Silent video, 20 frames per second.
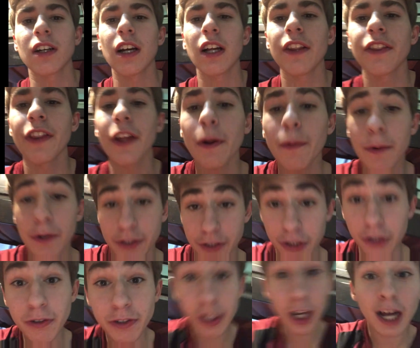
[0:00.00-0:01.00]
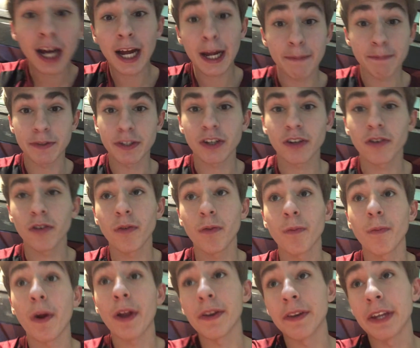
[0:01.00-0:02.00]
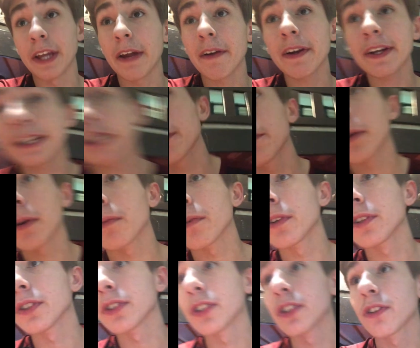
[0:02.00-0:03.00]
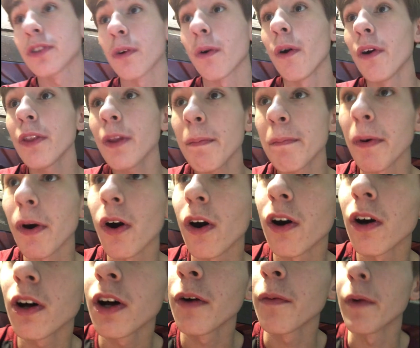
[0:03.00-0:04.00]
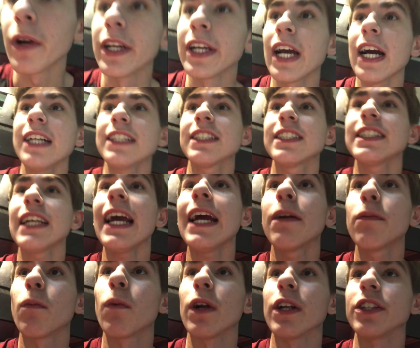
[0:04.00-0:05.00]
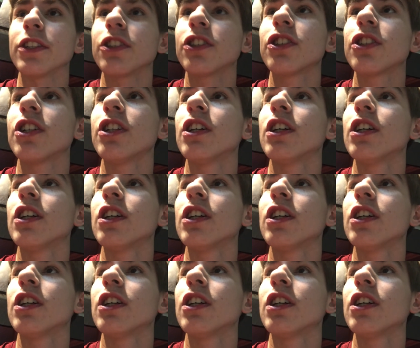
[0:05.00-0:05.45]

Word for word: there were two times when Garrett Gilbert was throwing the ball when he got sandwiched.